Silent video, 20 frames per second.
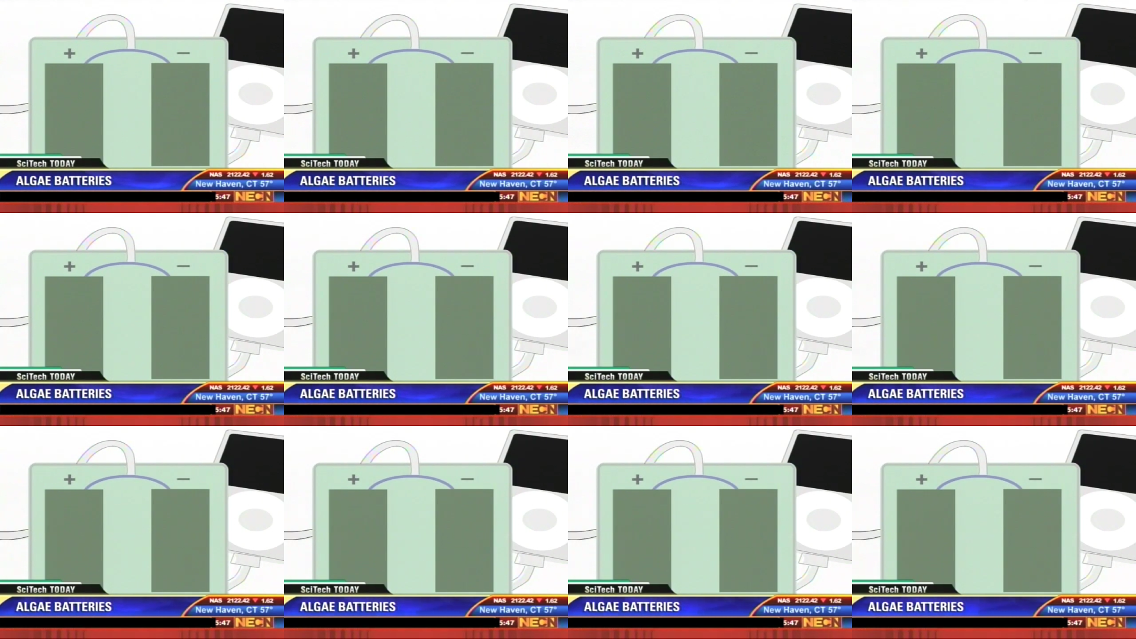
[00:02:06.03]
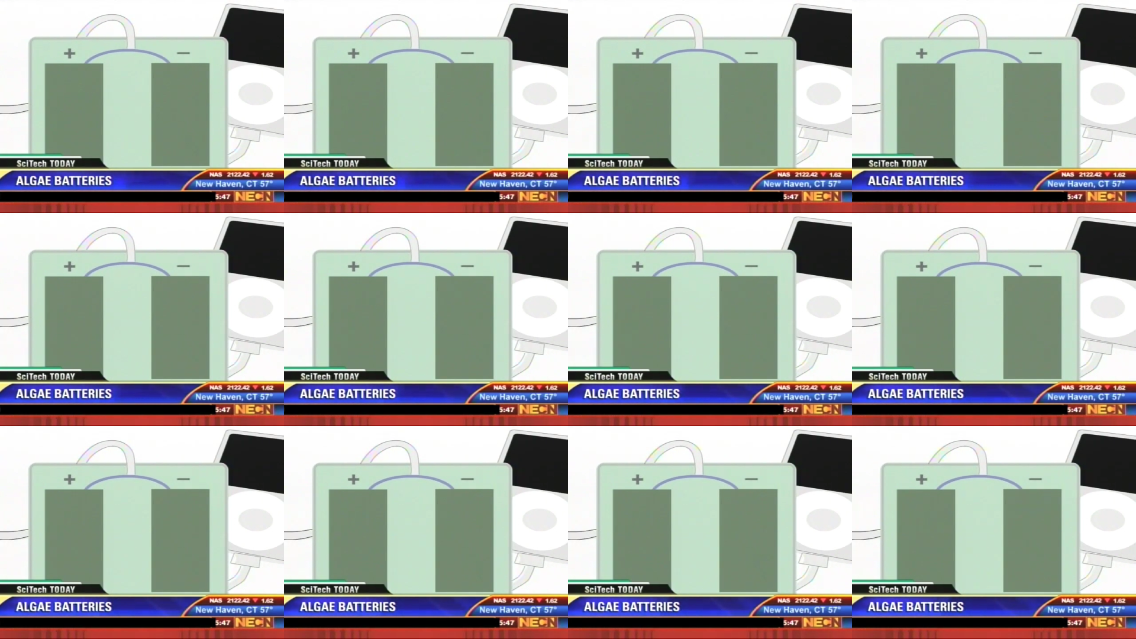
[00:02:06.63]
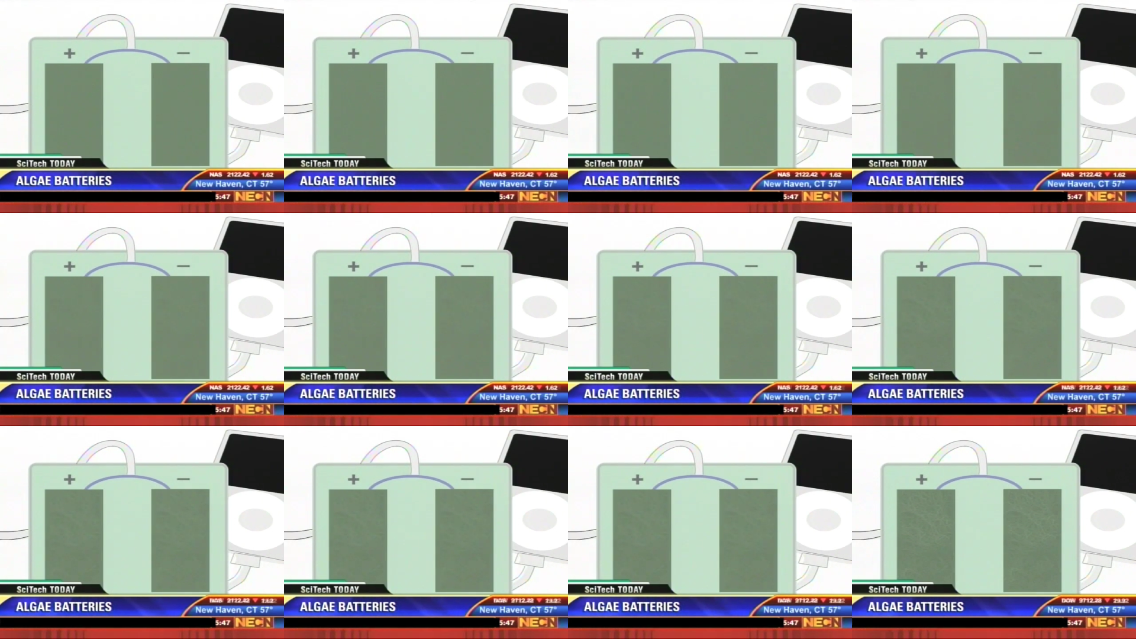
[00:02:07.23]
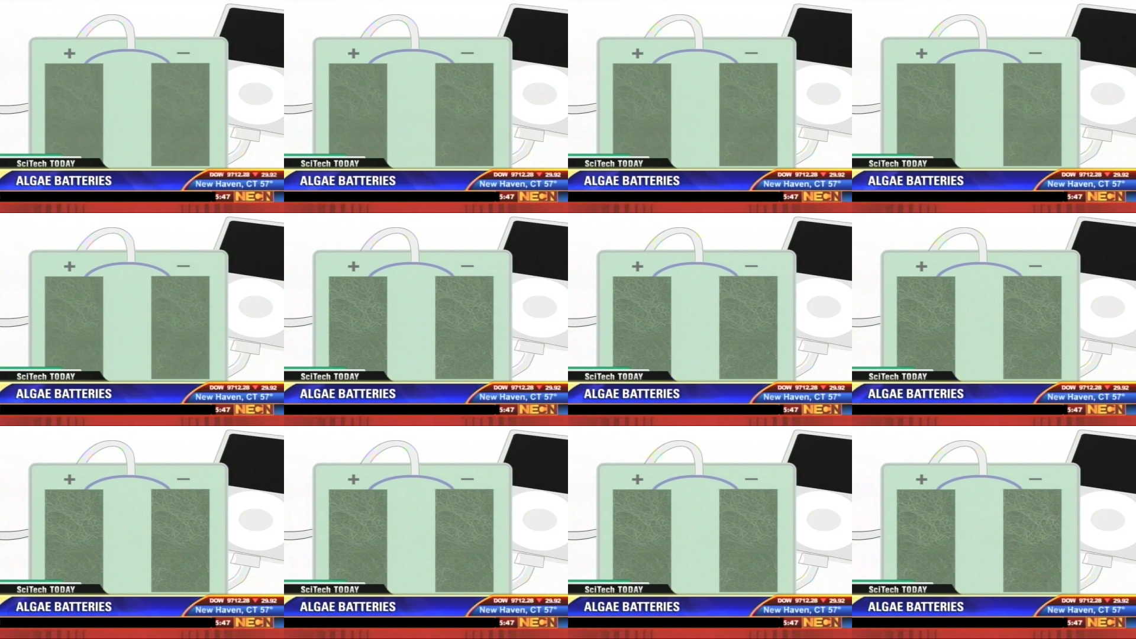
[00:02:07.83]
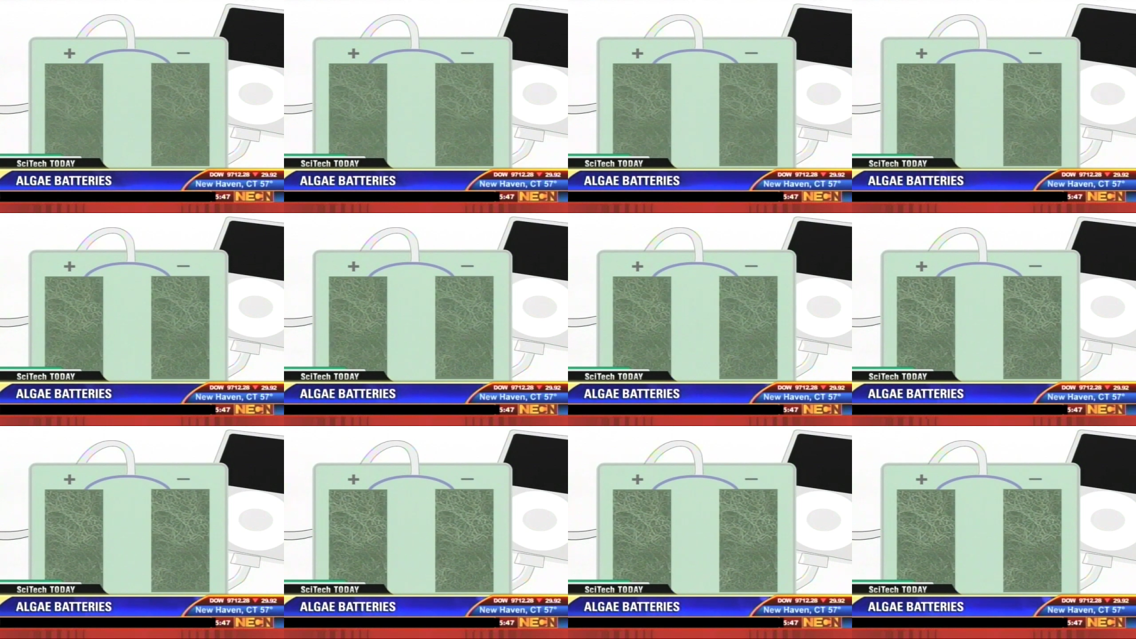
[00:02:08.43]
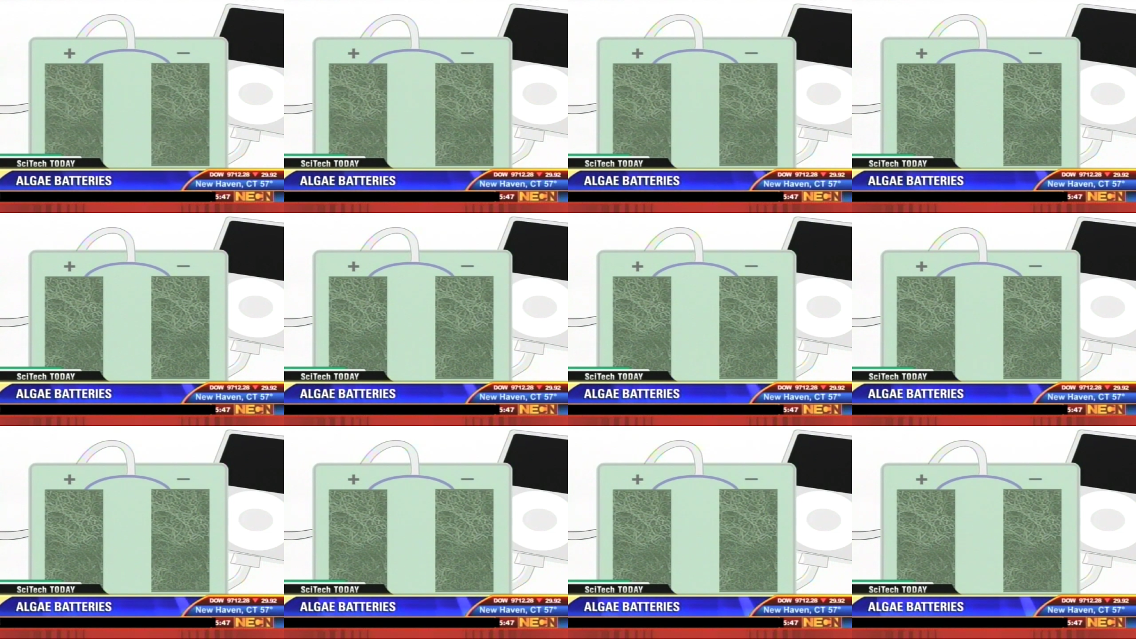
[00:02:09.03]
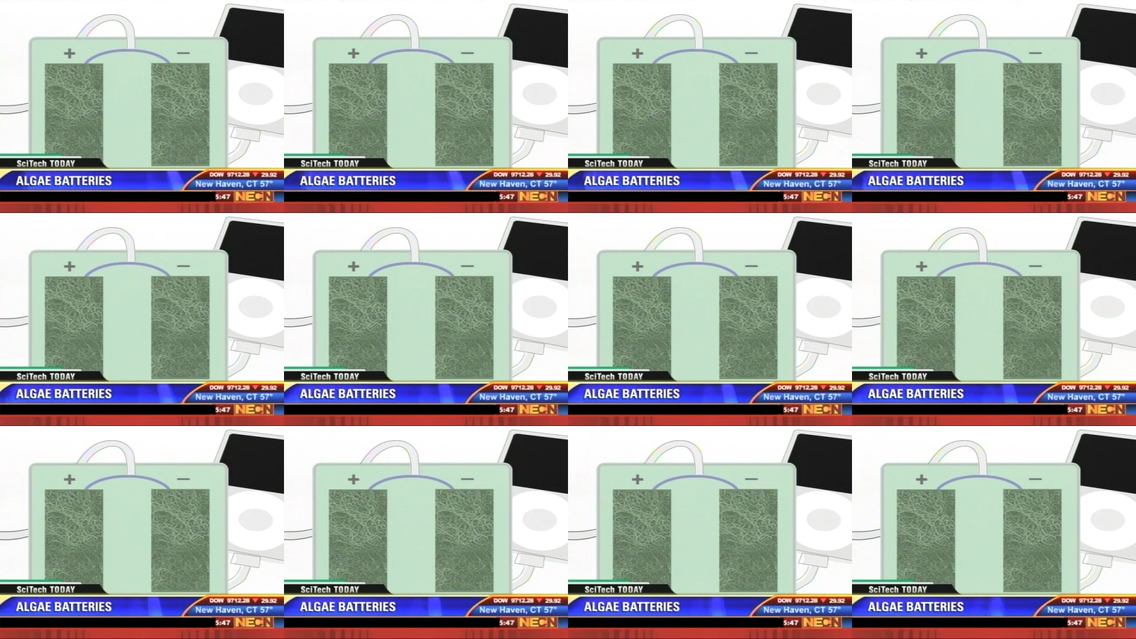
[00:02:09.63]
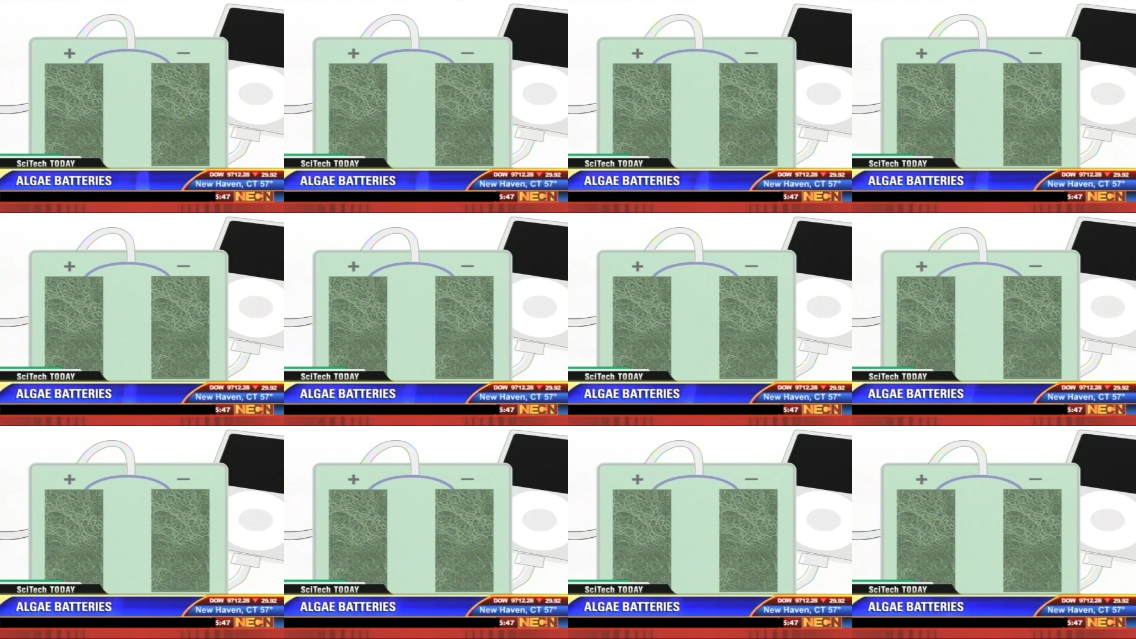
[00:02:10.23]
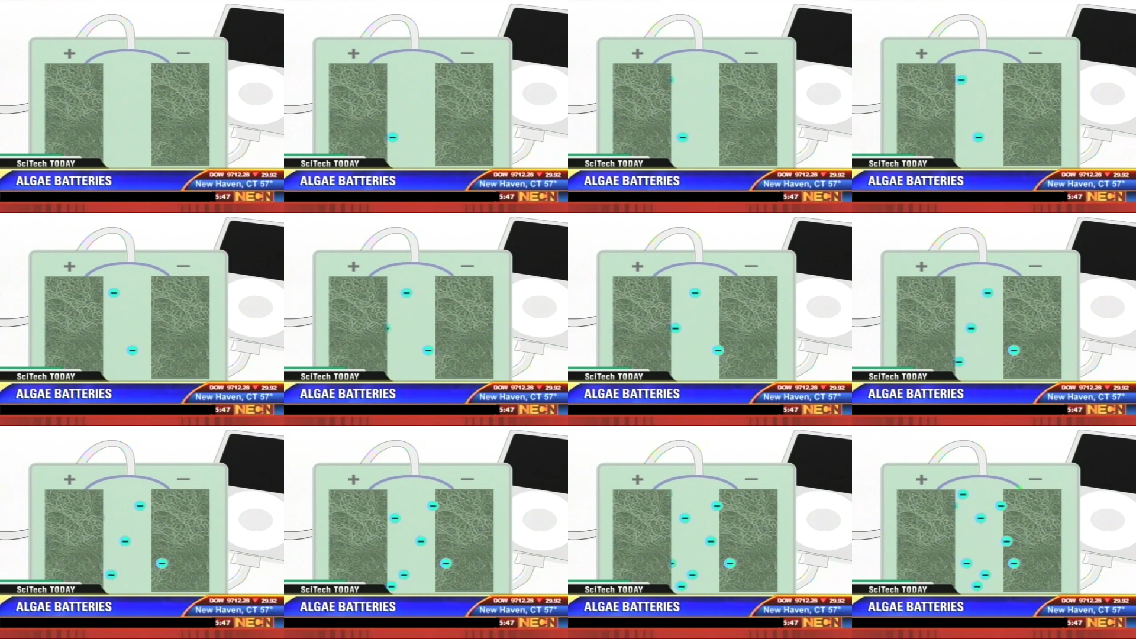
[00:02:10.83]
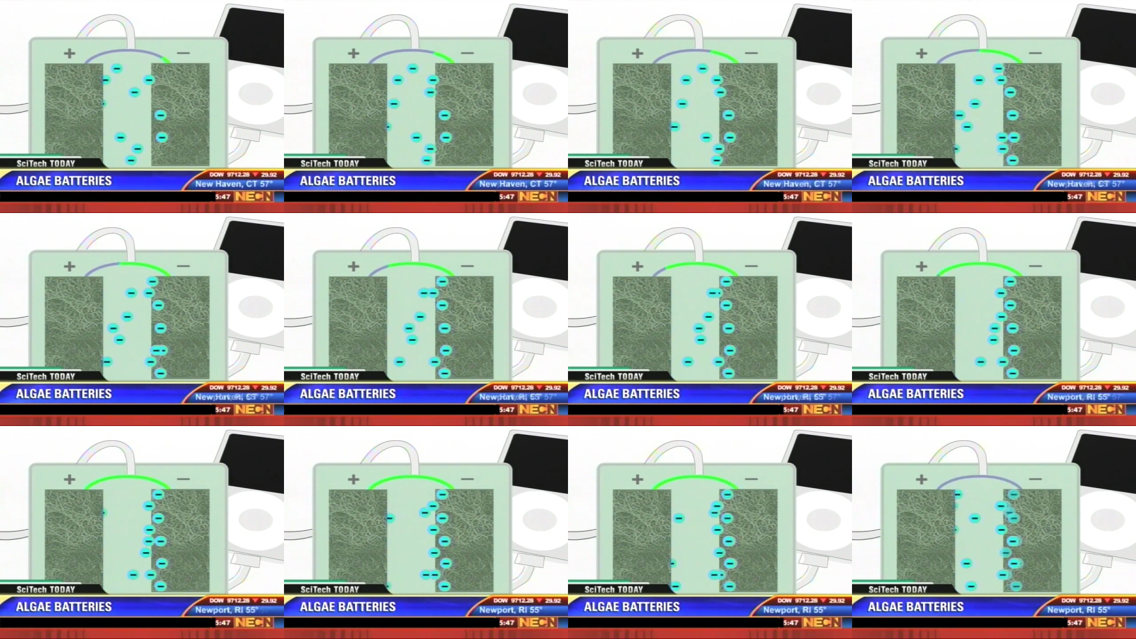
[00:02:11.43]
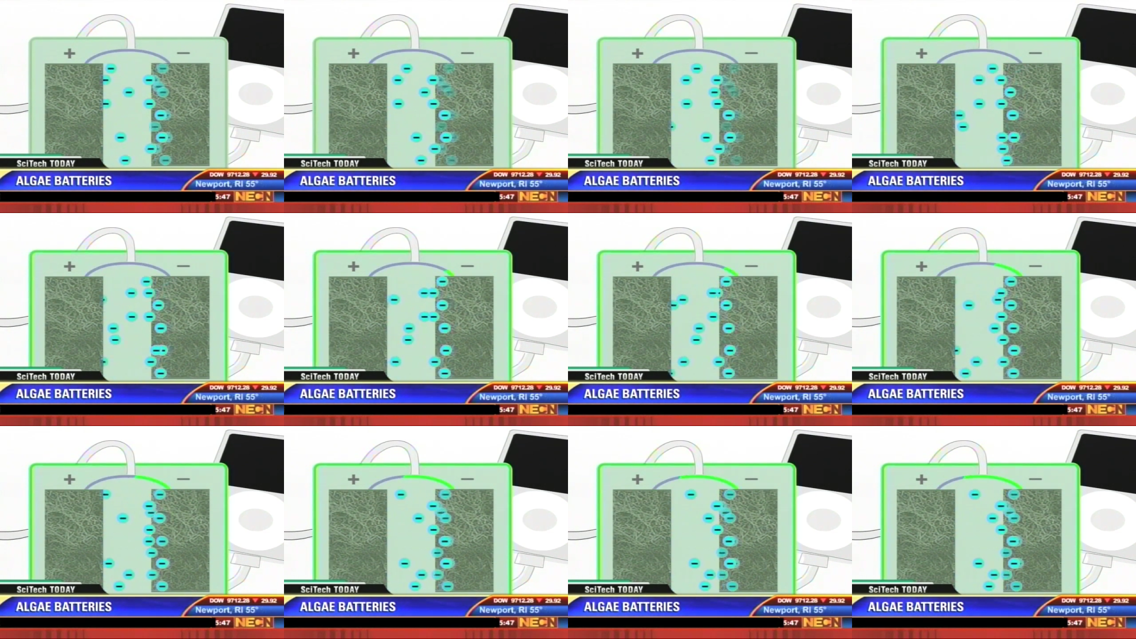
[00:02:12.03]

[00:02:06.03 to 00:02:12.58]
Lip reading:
Nobody's mouth can be seen.